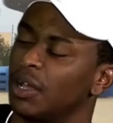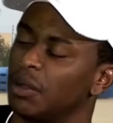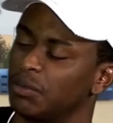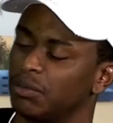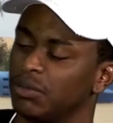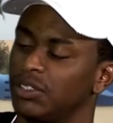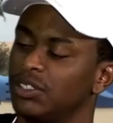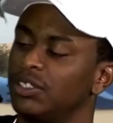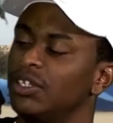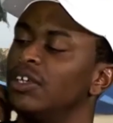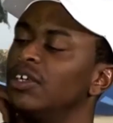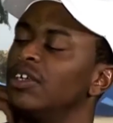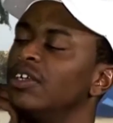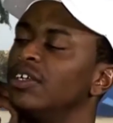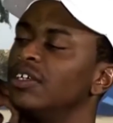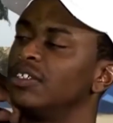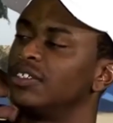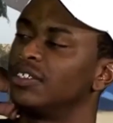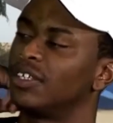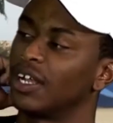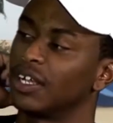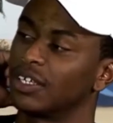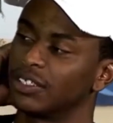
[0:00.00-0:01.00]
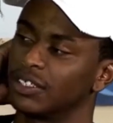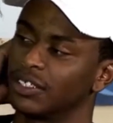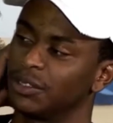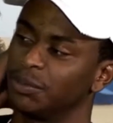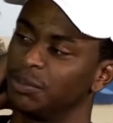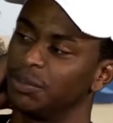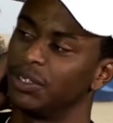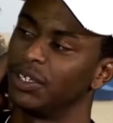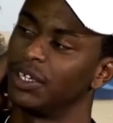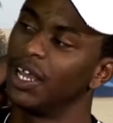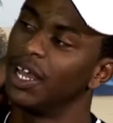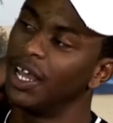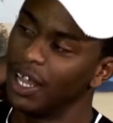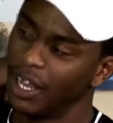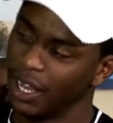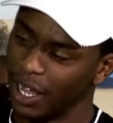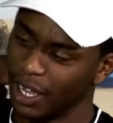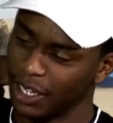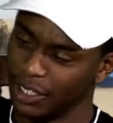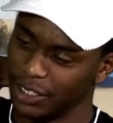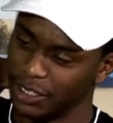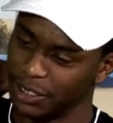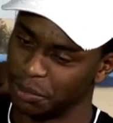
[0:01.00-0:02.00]
I'm serious. Like, just be,
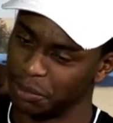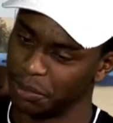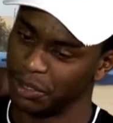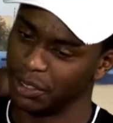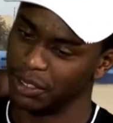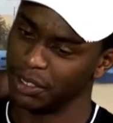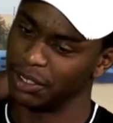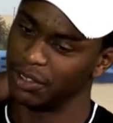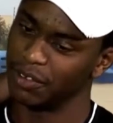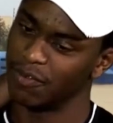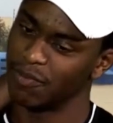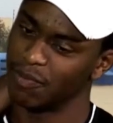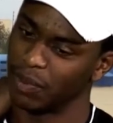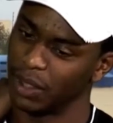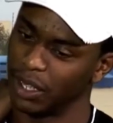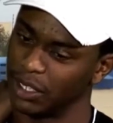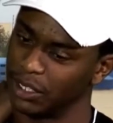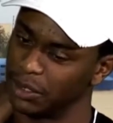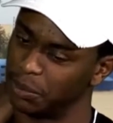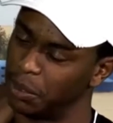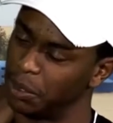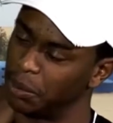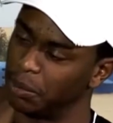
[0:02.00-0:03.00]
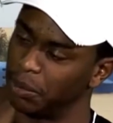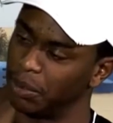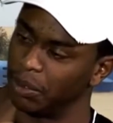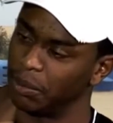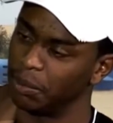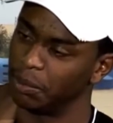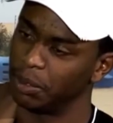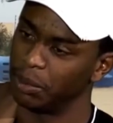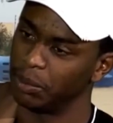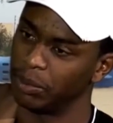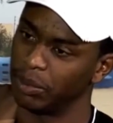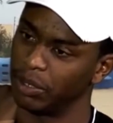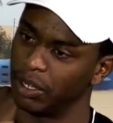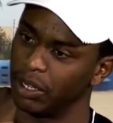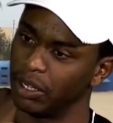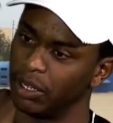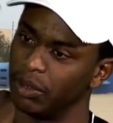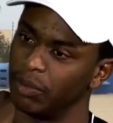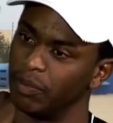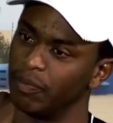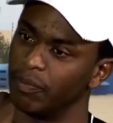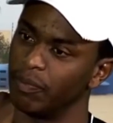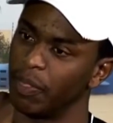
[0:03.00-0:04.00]
because people
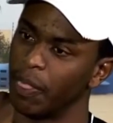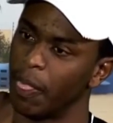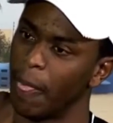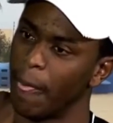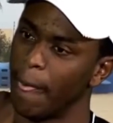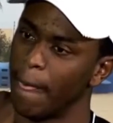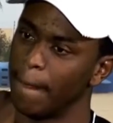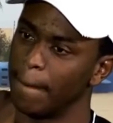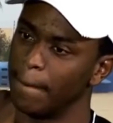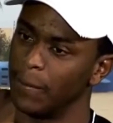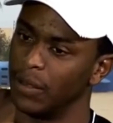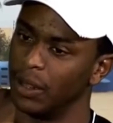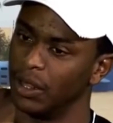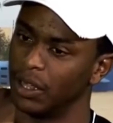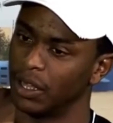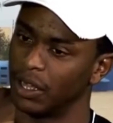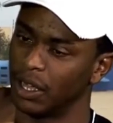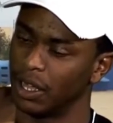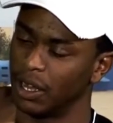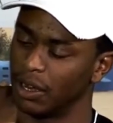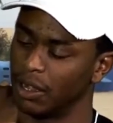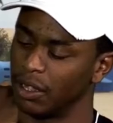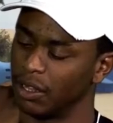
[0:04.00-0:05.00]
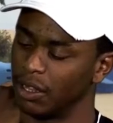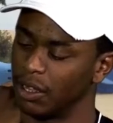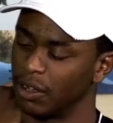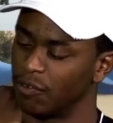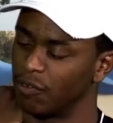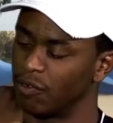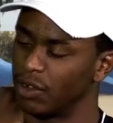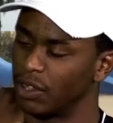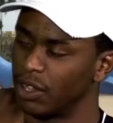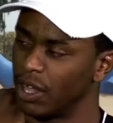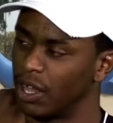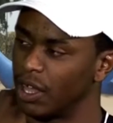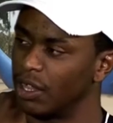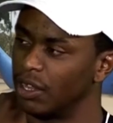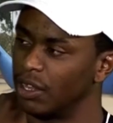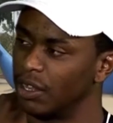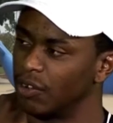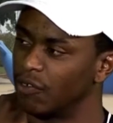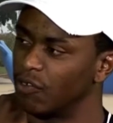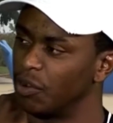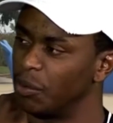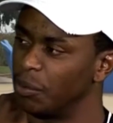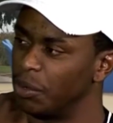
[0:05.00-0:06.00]
look at it, look
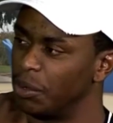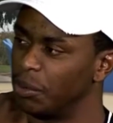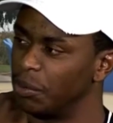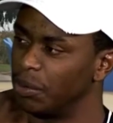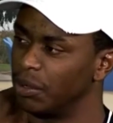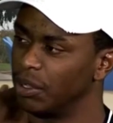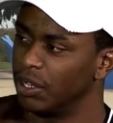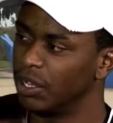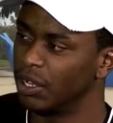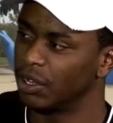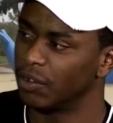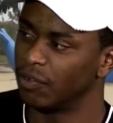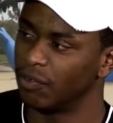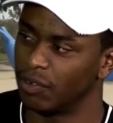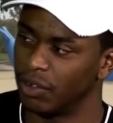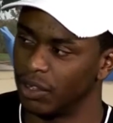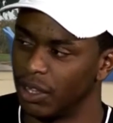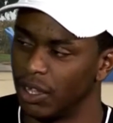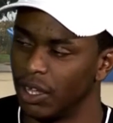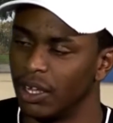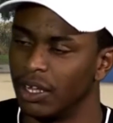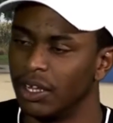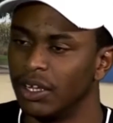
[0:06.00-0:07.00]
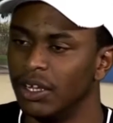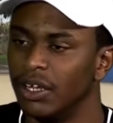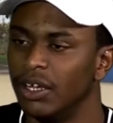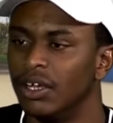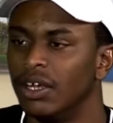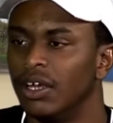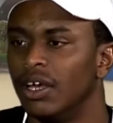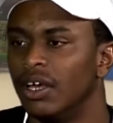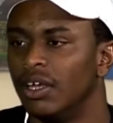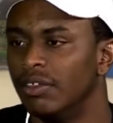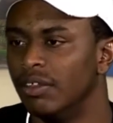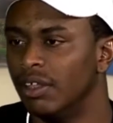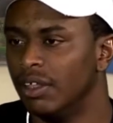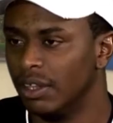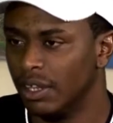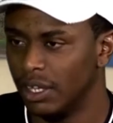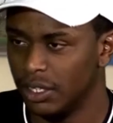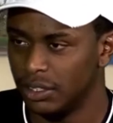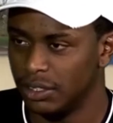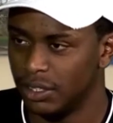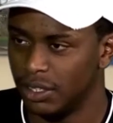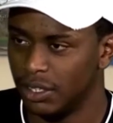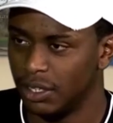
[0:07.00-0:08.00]
for people looking for that, and then
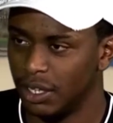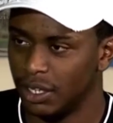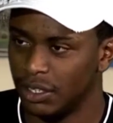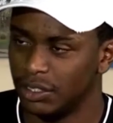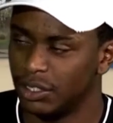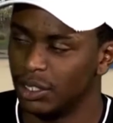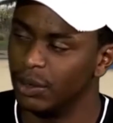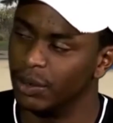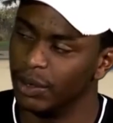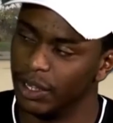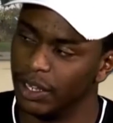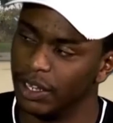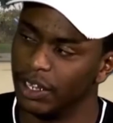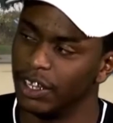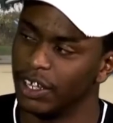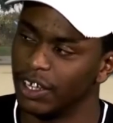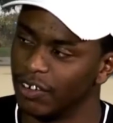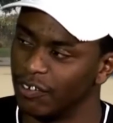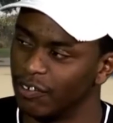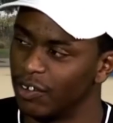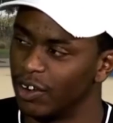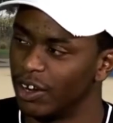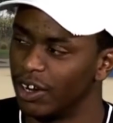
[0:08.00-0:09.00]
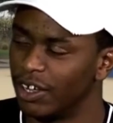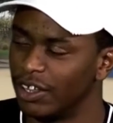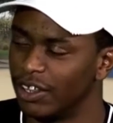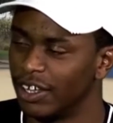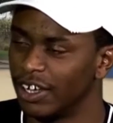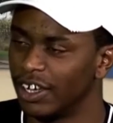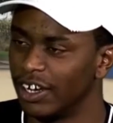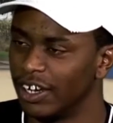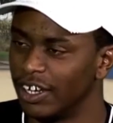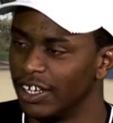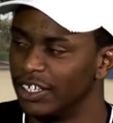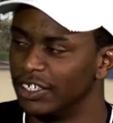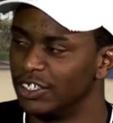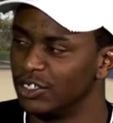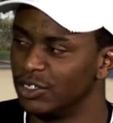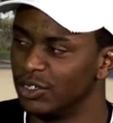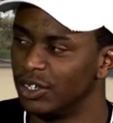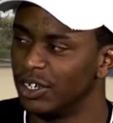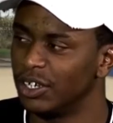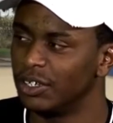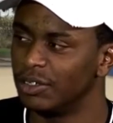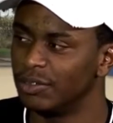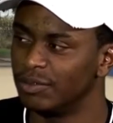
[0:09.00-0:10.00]
they see that you're really looking for it. They're gonna hit
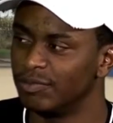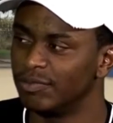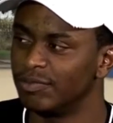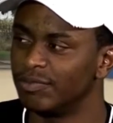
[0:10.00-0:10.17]
you up.